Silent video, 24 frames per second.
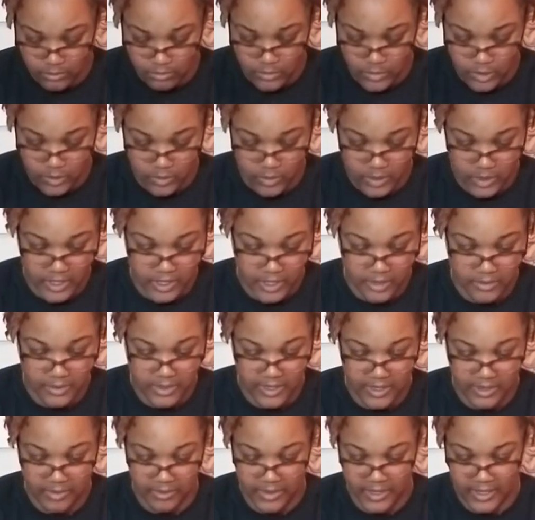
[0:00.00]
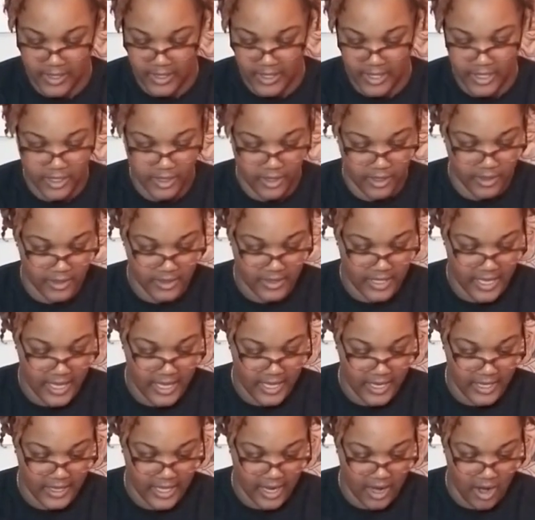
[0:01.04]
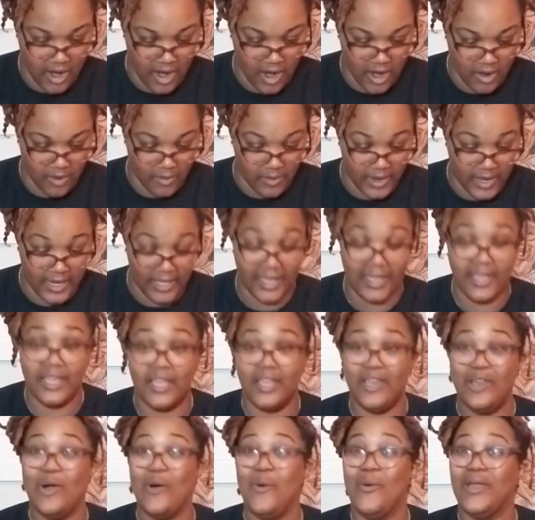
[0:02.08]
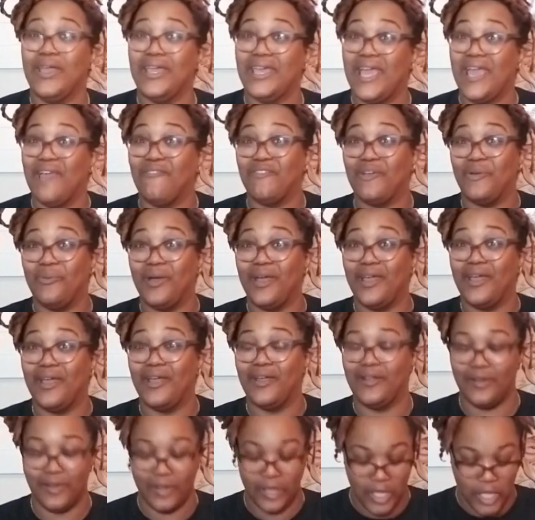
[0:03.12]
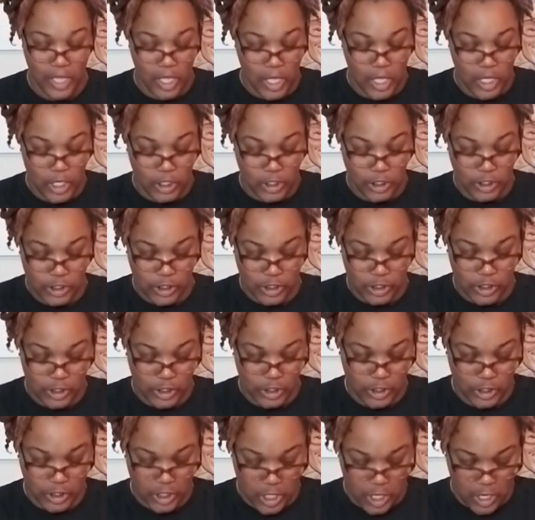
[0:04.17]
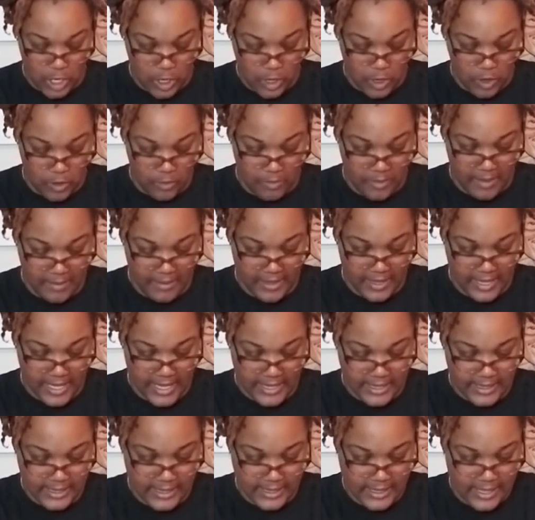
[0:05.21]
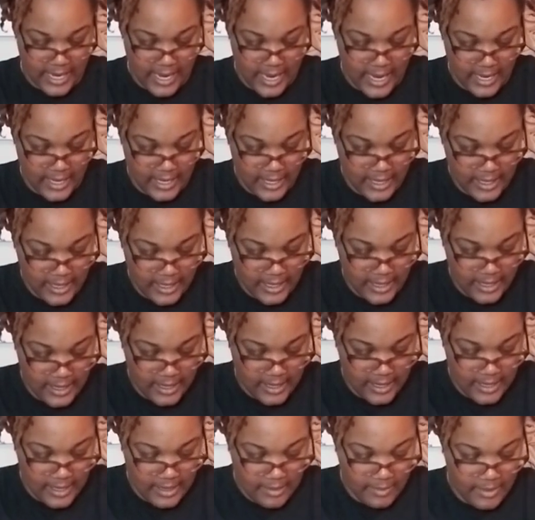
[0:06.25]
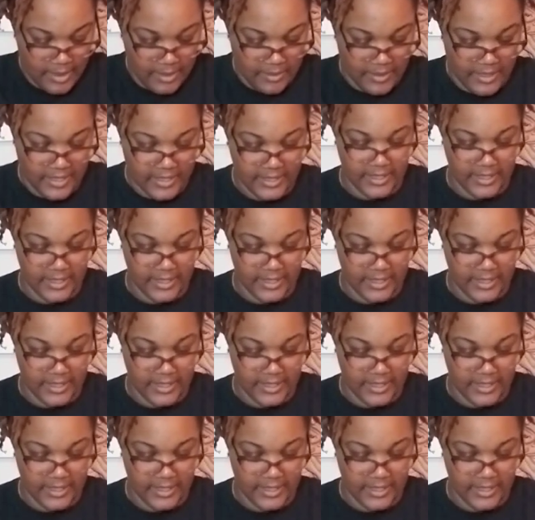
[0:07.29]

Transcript: ooh, excuse me, some glitters, and they're already going everywhere. So maybe that's not, maybe these